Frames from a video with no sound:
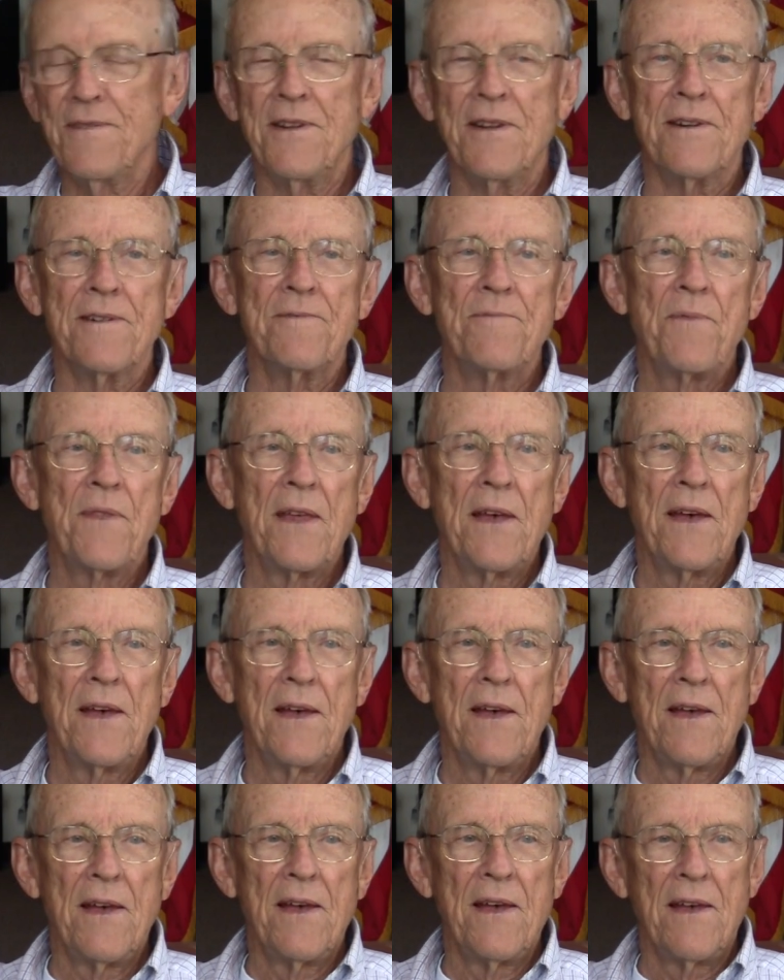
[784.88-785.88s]
you know.
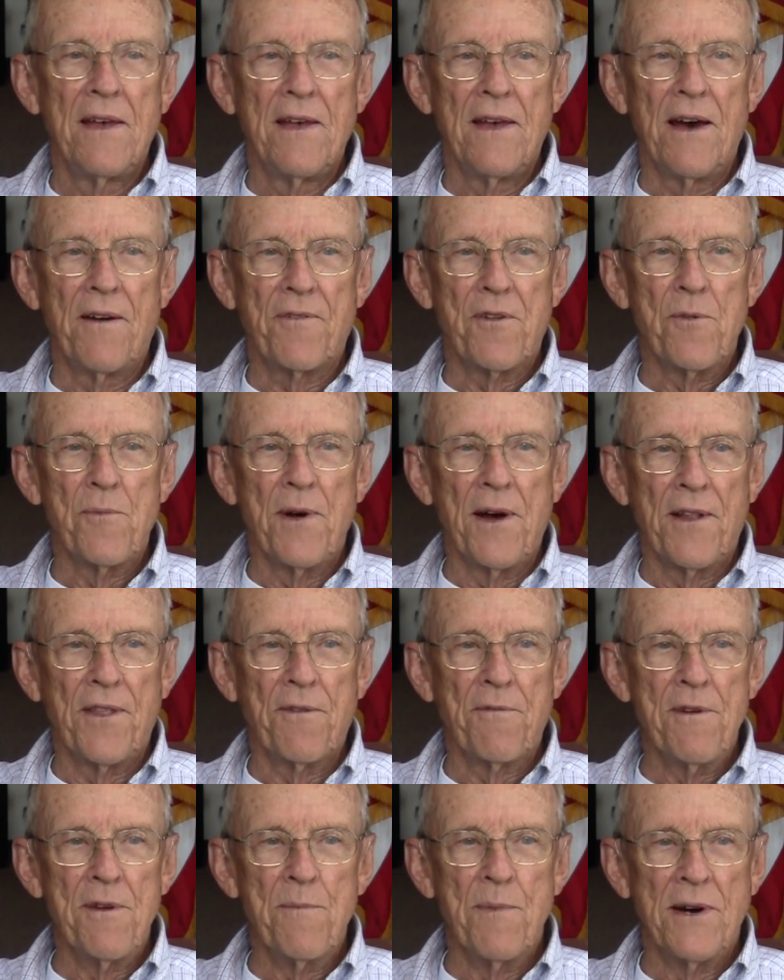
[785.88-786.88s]
After about
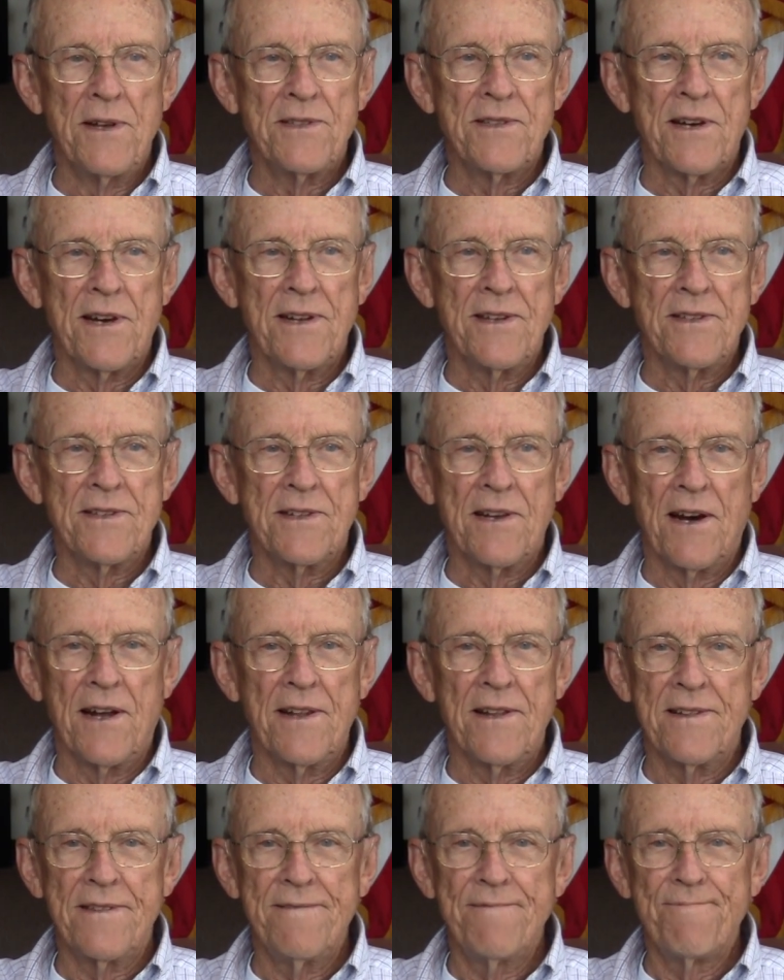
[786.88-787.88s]
three months, I
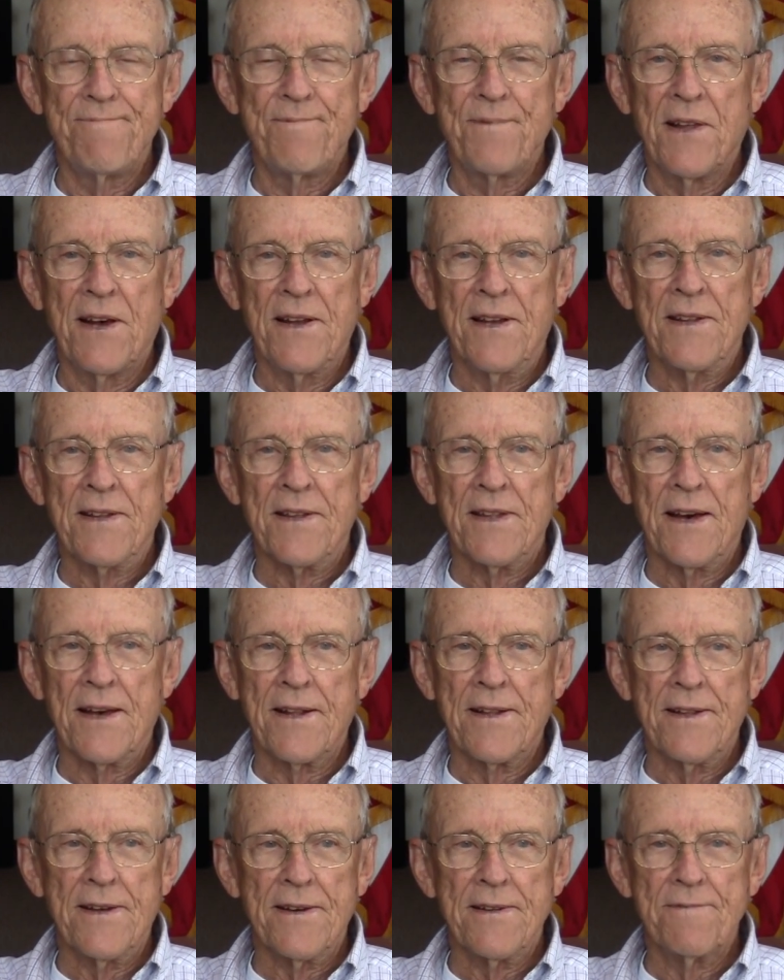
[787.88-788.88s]
decided I didn't
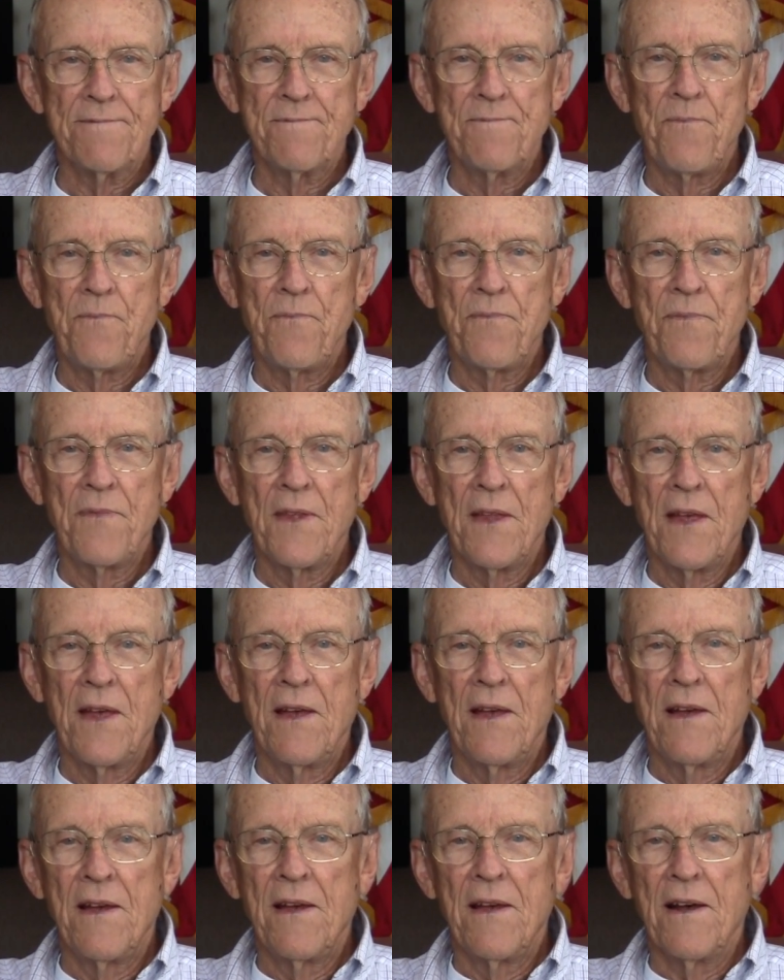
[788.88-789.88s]
like that.
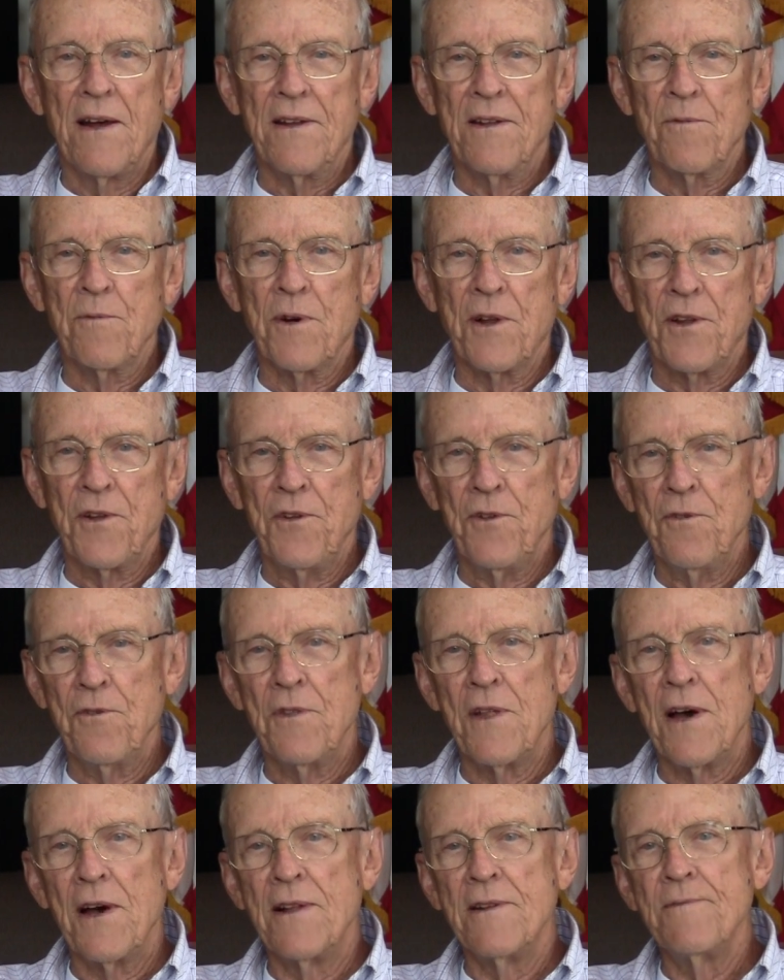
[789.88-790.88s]
I didn't want to do
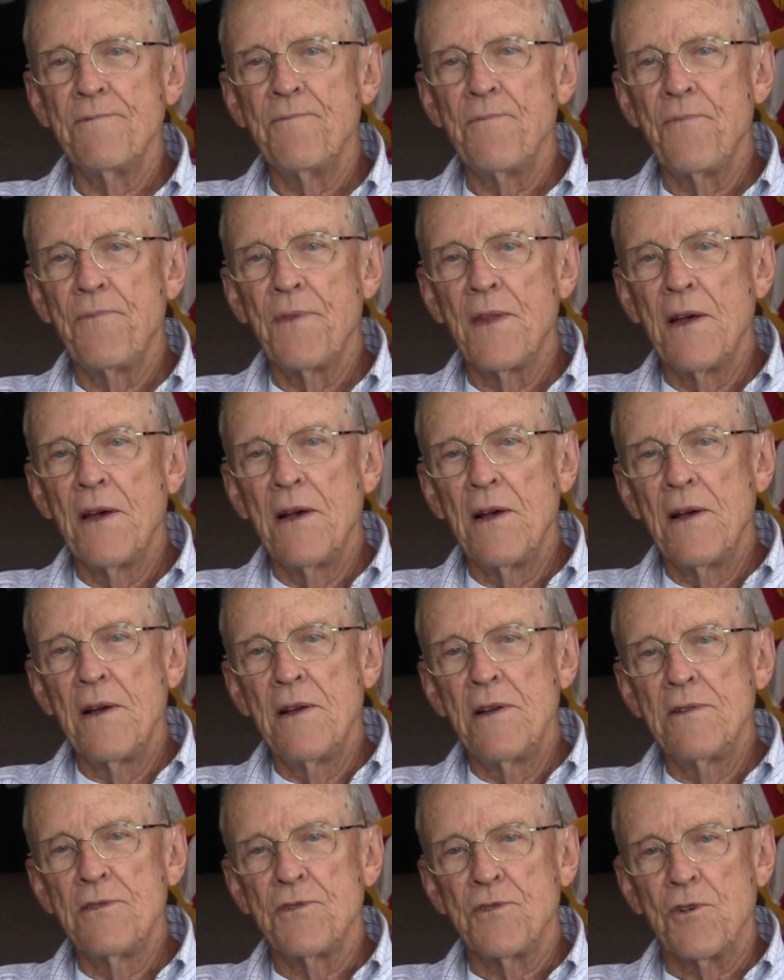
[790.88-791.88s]
that.
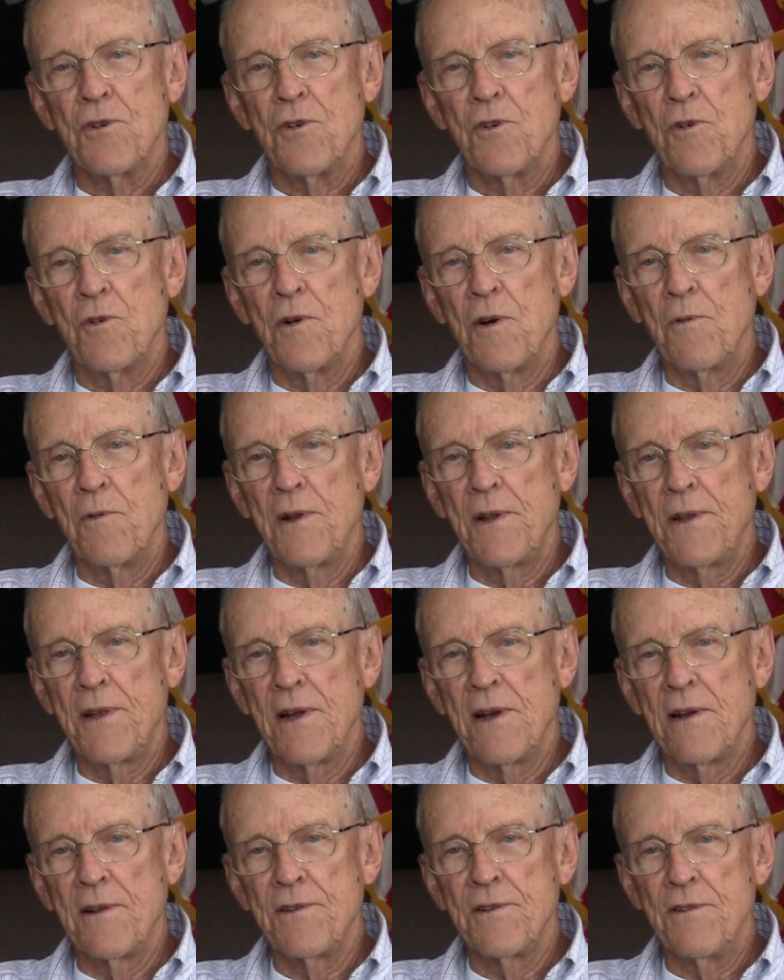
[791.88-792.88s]
So I went
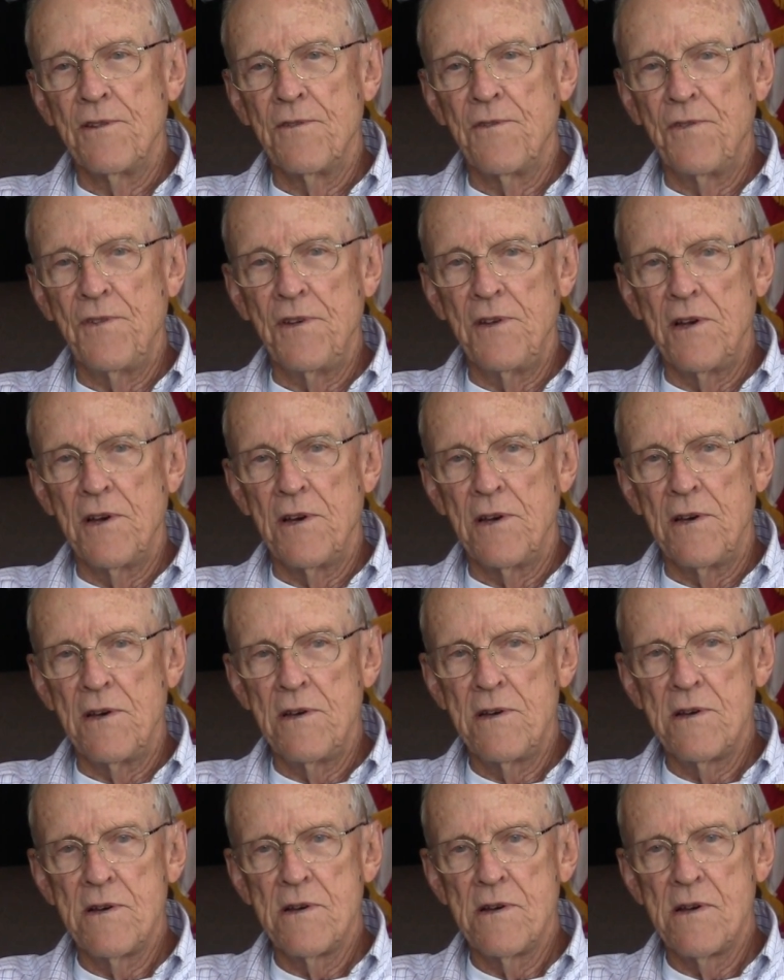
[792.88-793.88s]
down to the VA
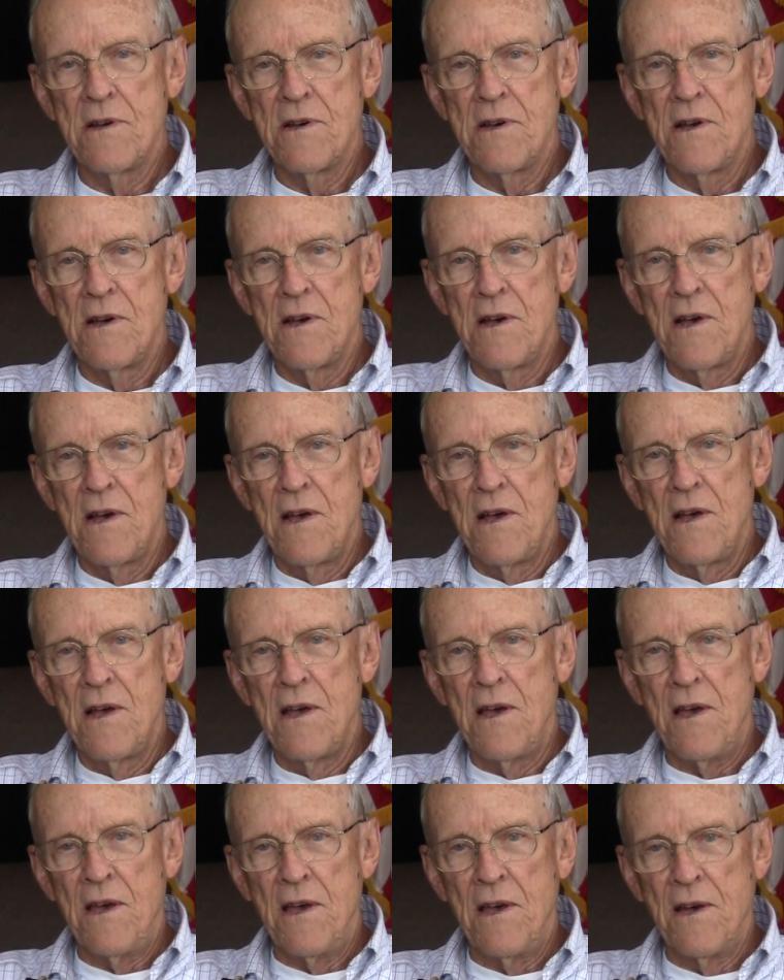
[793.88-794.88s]

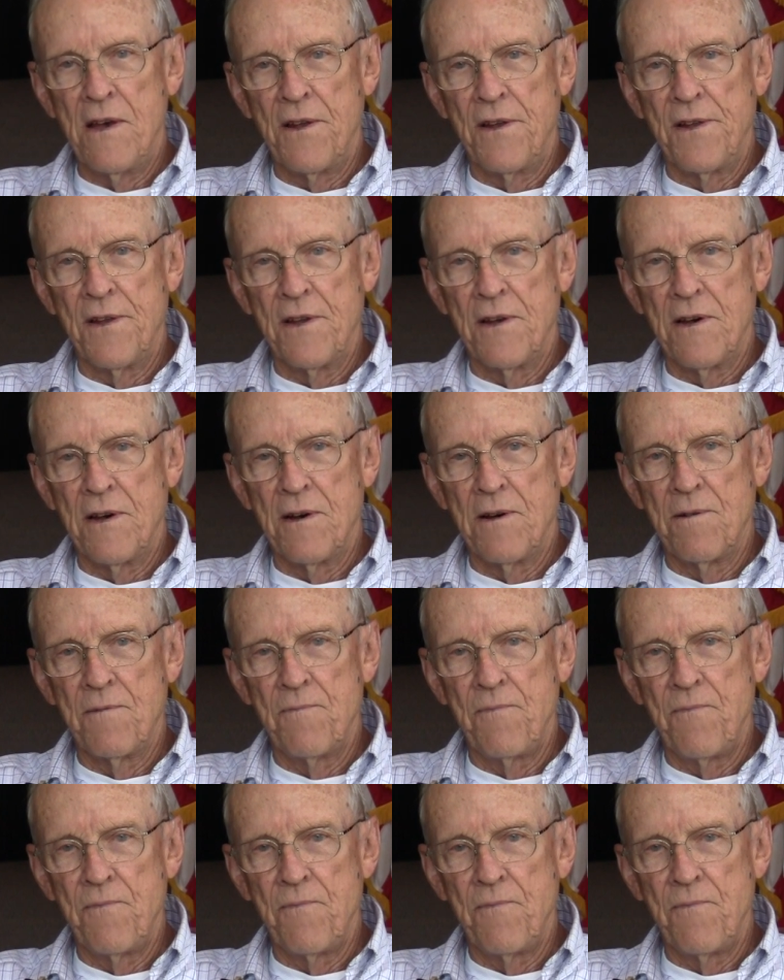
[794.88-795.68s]
and uh,